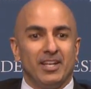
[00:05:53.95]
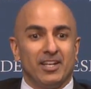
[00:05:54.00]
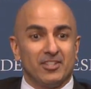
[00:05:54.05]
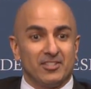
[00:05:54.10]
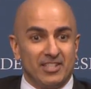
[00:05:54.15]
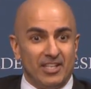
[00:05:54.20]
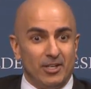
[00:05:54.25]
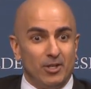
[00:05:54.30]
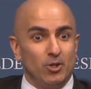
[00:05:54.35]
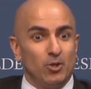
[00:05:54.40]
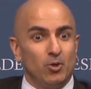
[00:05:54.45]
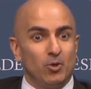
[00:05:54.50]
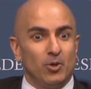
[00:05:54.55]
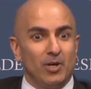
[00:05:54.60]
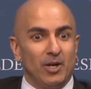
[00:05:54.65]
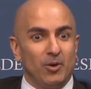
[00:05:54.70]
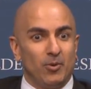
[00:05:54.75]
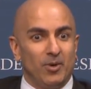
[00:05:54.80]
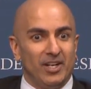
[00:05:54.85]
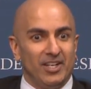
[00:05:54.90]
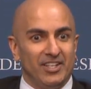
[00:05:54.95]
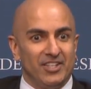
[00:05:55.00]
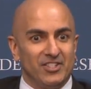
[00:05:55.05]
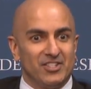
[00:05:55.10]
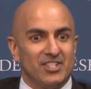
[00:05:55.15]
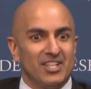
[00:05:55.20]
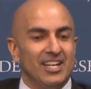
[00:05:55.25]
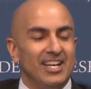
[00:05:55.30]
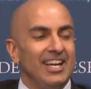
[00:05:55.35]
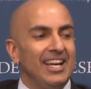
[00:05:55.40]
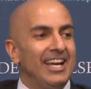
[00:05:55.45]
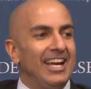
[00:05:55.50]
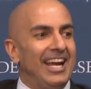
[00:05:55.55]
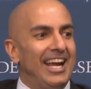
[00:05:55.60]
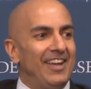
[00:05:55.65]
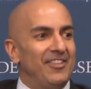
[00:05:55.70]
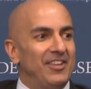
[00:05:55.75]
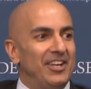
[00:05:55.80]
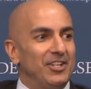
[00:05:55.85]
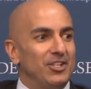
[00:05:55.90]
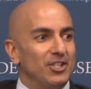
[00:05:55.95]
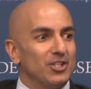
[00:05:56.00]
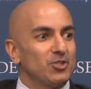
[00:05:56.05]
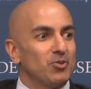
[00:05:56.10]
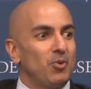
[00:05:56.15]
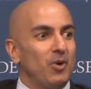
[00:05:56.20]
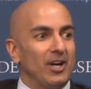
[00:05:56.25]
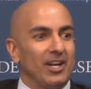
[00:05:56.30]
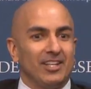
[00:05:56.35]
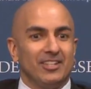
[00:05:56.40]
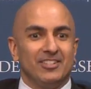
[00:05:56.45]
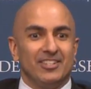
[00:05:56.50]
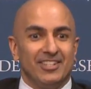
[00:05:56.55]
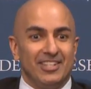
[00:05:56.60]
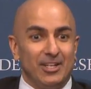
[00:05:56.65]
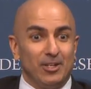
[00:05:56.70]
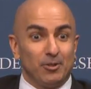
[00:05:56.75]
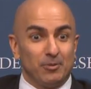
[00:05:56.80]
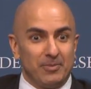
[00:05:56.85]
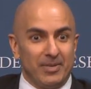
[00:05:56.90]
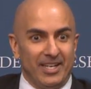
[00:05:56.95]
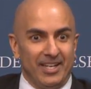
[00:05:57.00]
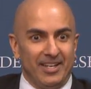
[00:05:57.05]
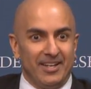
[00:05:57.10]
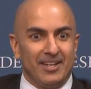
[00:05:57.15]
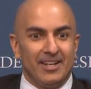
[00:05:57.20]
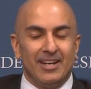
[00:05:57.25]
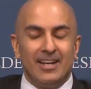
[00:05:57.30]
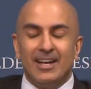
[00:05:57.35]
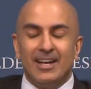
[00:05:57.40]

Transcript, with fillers: because they knew who I was and they just wanted to needle me.